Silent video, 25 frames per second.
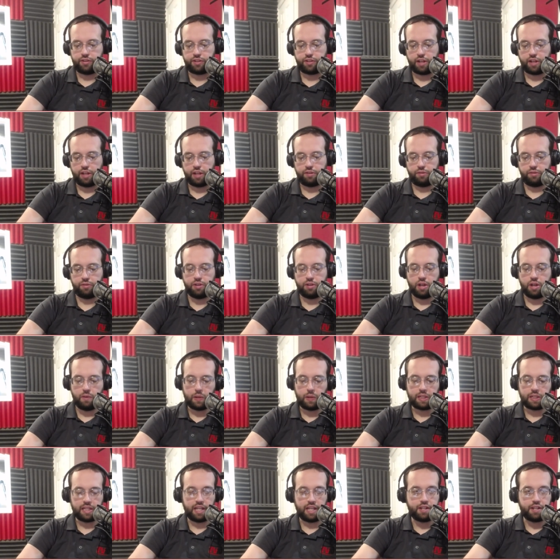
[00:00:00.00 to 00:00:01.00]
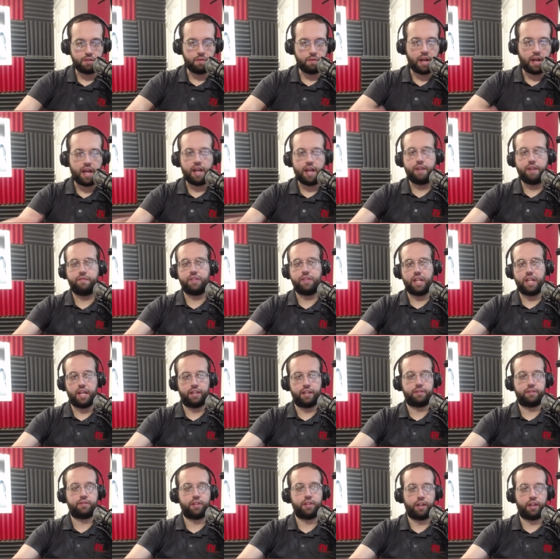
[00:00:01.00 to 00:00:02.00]
schedule, knowing that you have
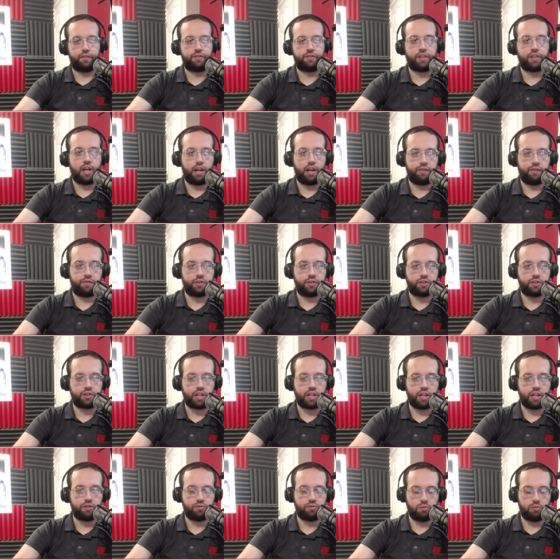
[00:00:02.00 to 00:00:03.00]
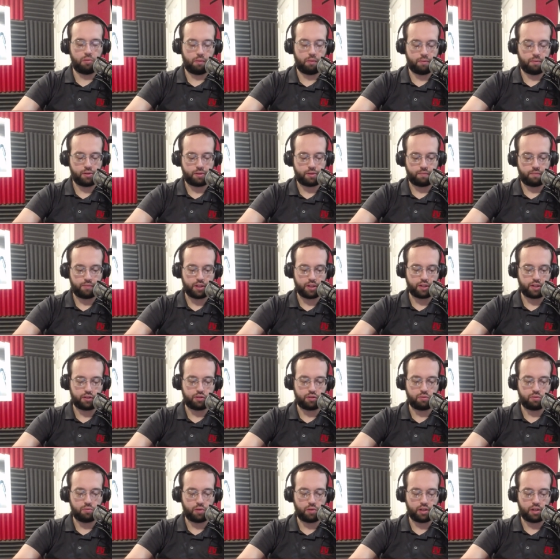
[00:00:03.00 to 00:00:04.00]
that tough conference schedule, what were some
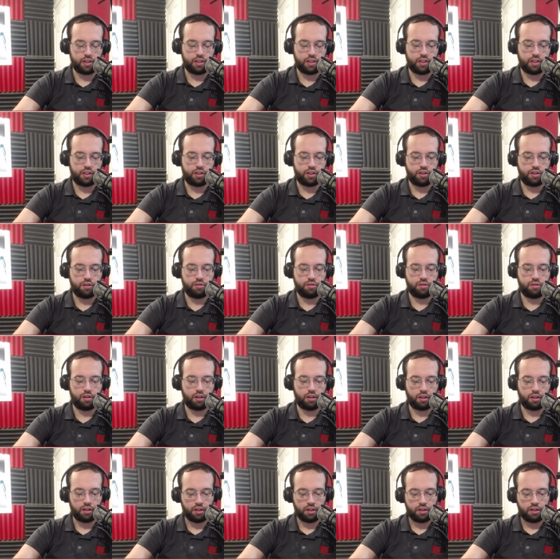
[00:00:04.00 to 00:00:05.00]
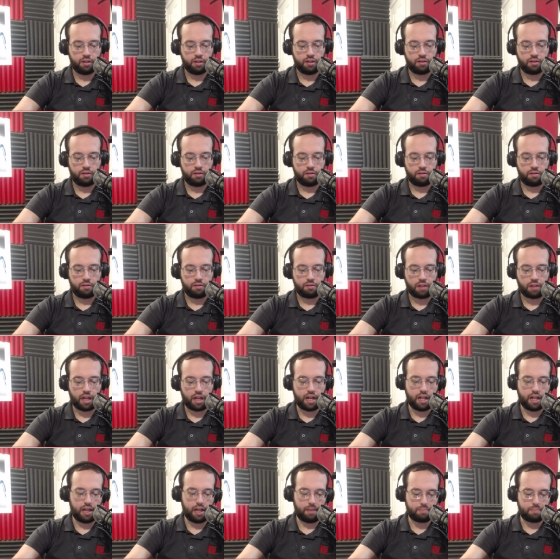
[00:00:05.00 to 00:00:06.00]
things you wanted to do to
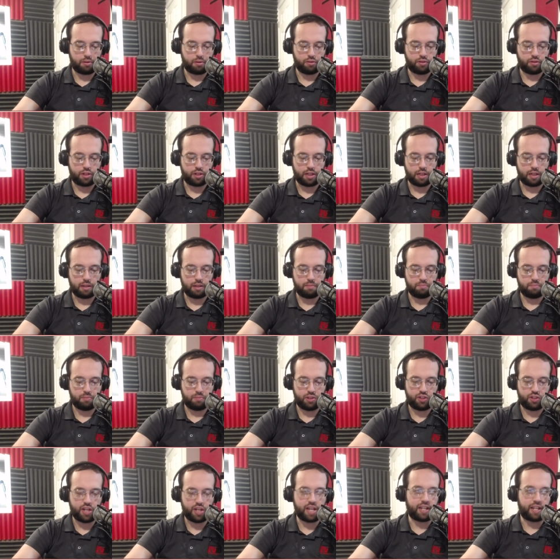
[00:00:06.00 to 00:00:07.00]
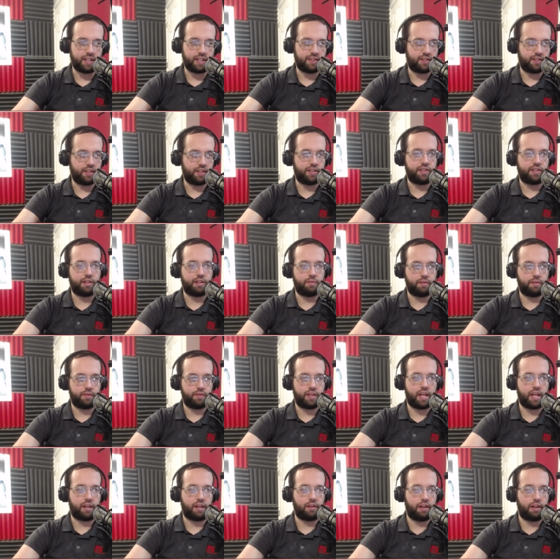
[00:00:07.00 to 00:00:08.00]
kind of help your team stay consistent with
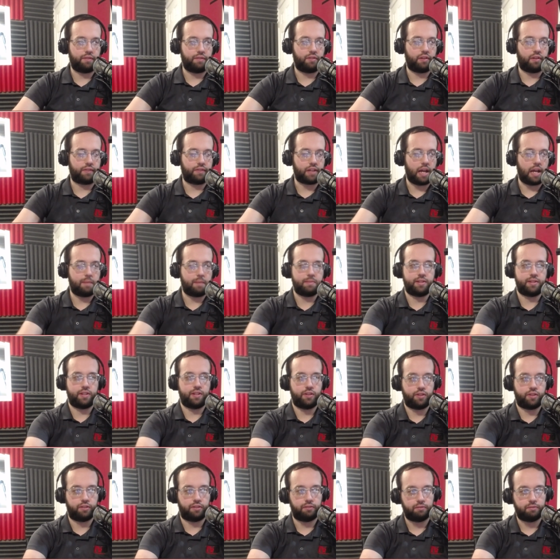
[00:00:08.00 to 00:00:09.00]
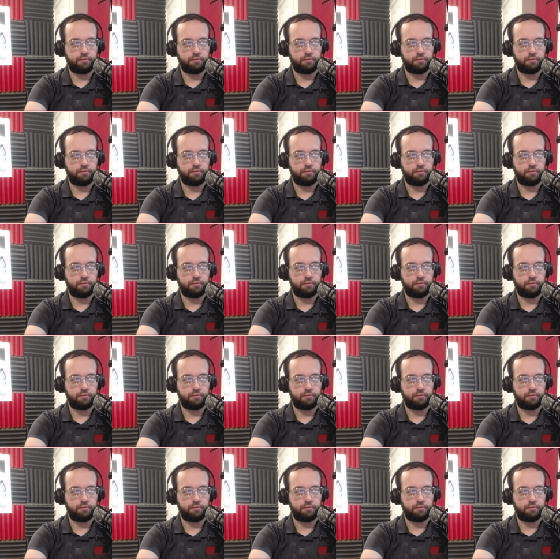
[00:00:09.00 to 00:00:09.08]
that level of competition?